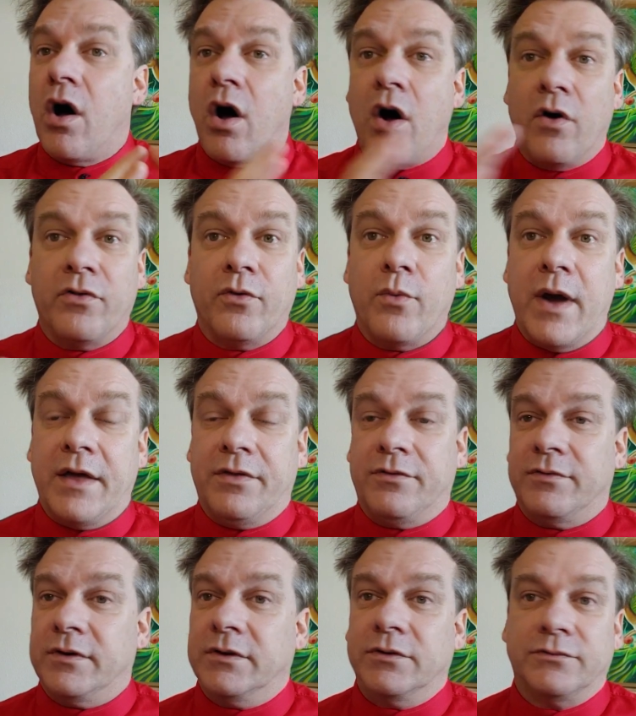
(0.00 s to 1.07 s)
all the way
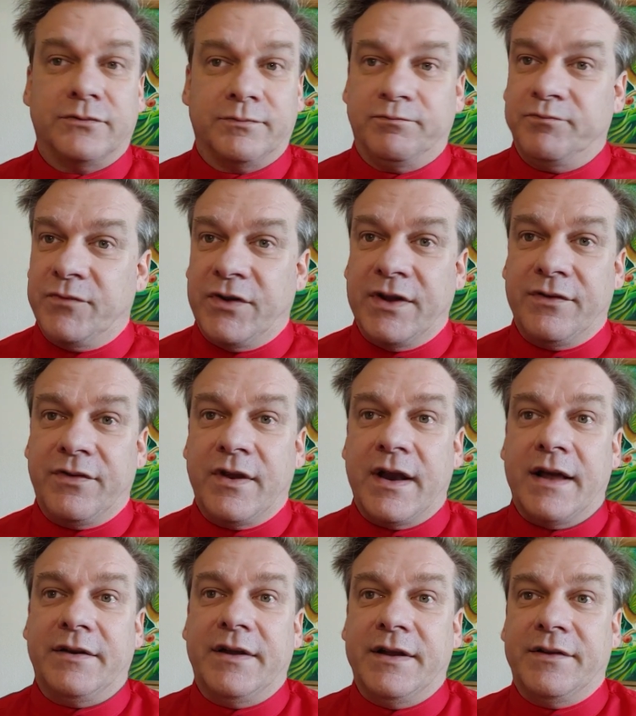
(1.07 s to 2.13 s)
through since the
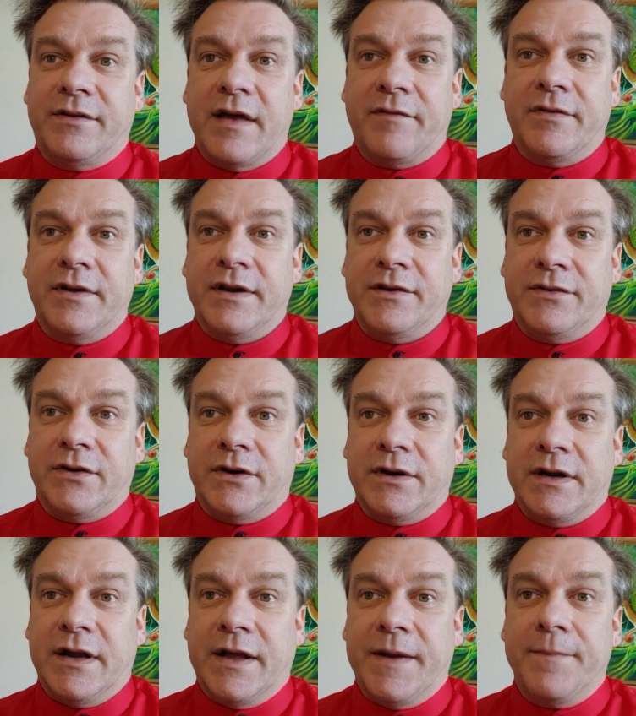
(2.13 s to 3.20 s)
1970s,
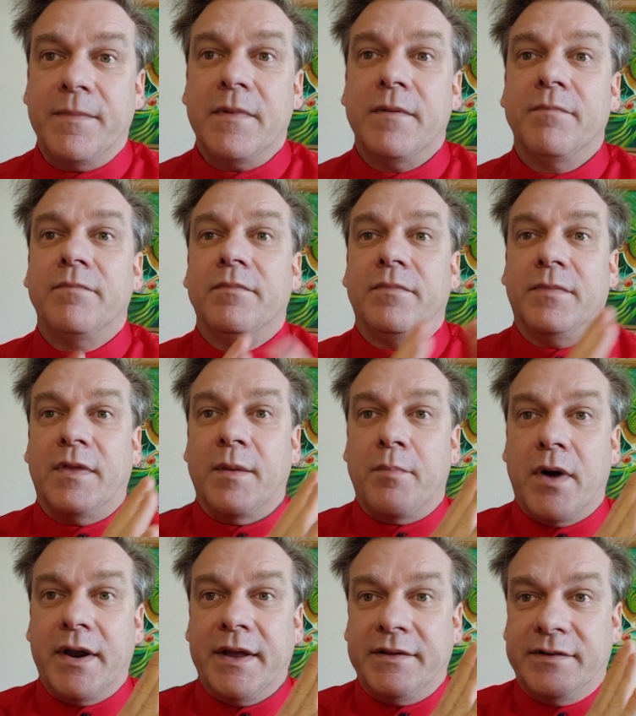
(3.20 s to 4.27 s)
certainly. The
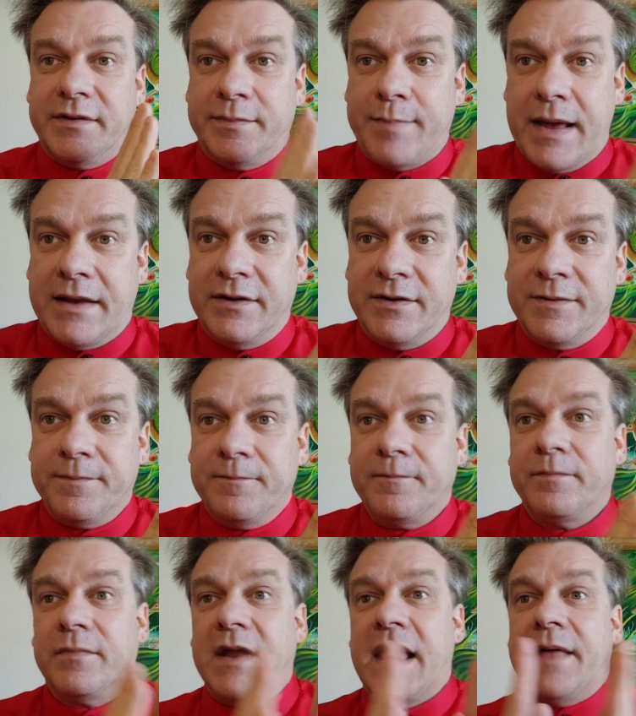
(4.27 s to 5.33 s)
money is spent,
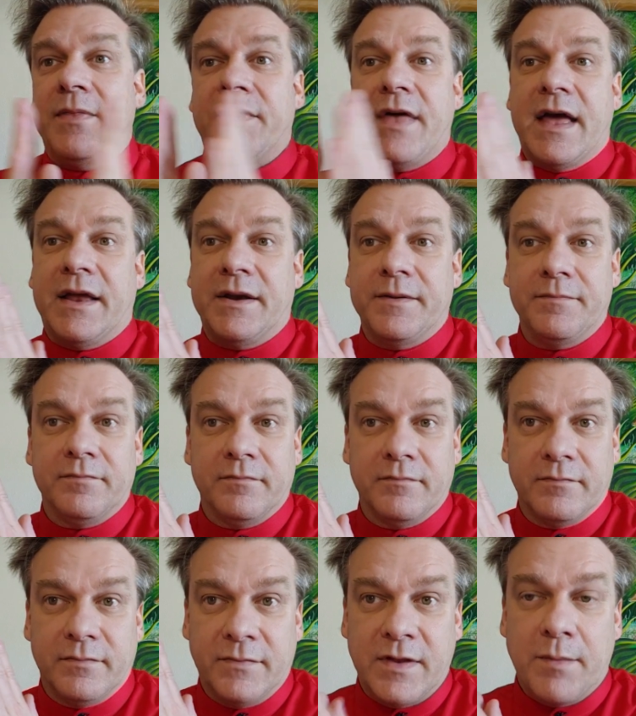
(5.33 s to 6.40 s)
and then
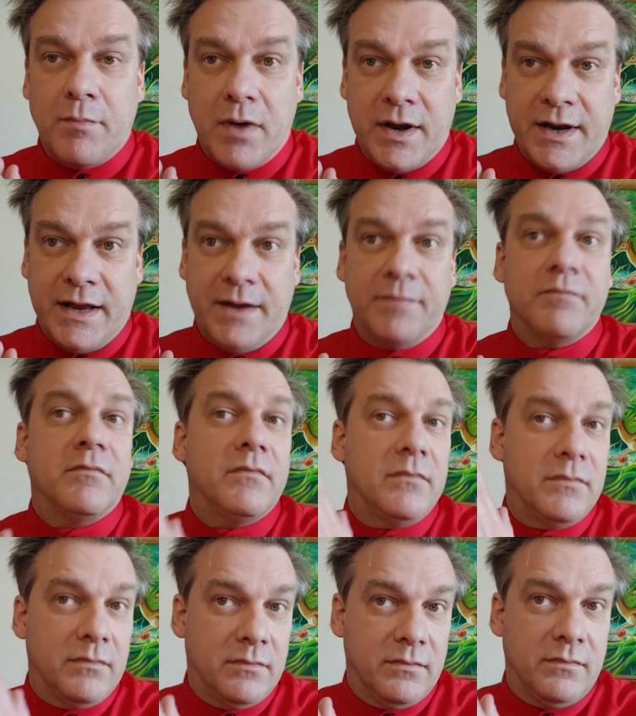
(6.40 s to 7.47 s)
the money
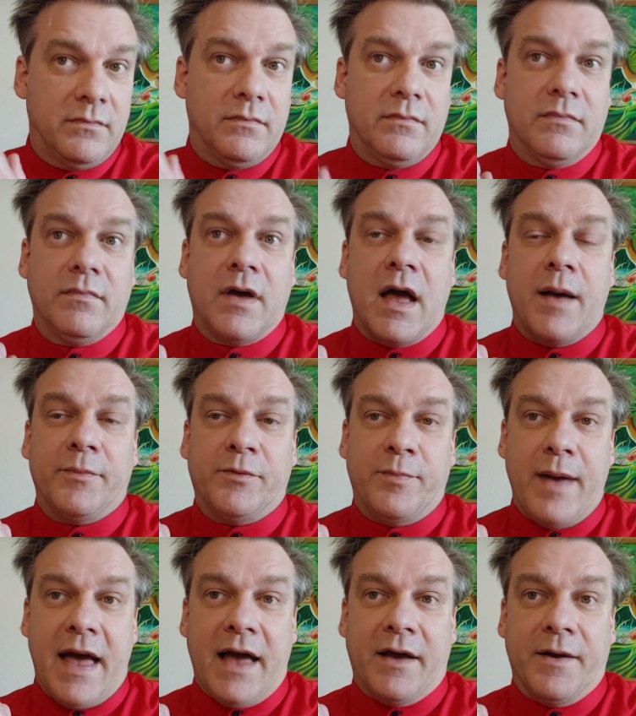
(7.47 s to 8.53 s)
comes
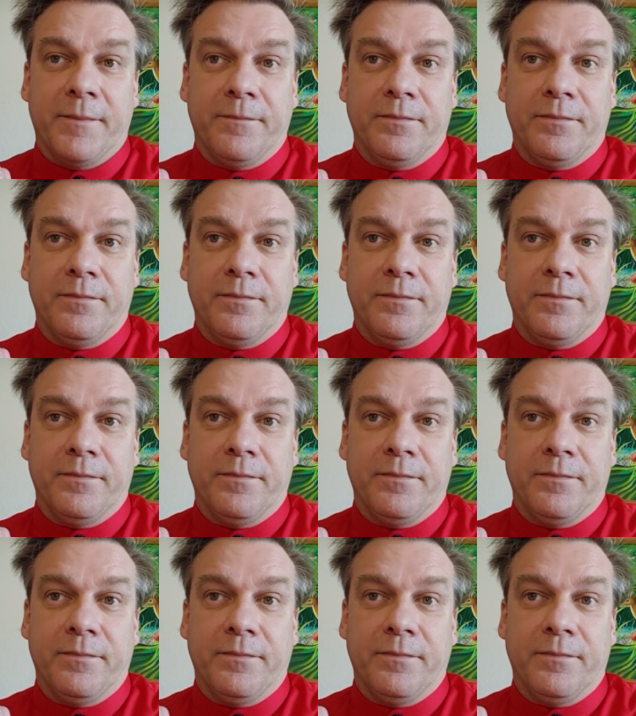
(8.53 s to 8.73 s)
back.